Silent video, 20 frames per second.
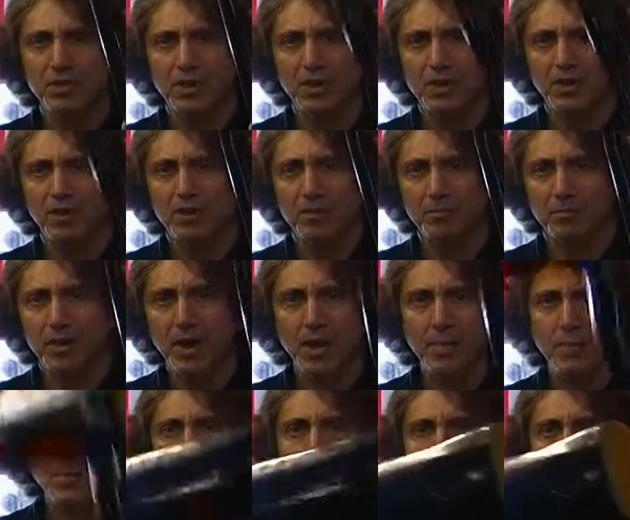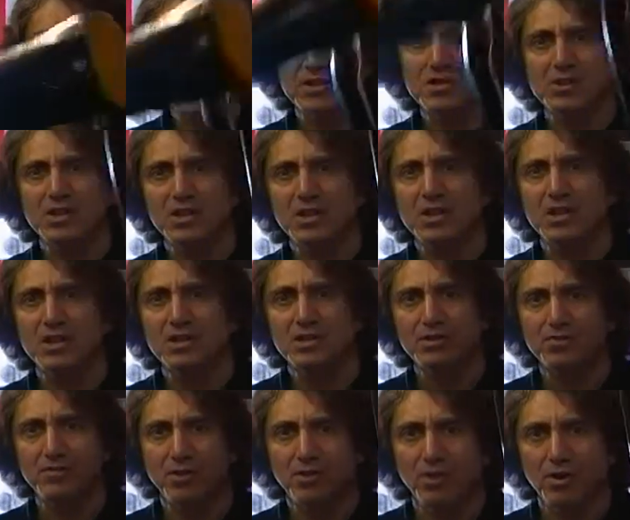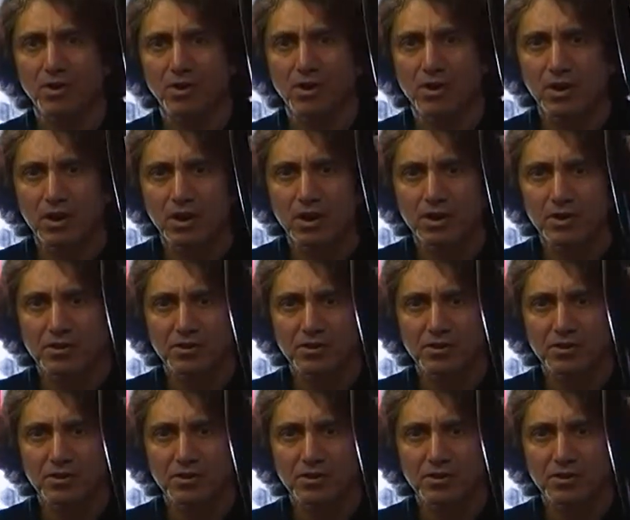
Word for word: their paper magazines for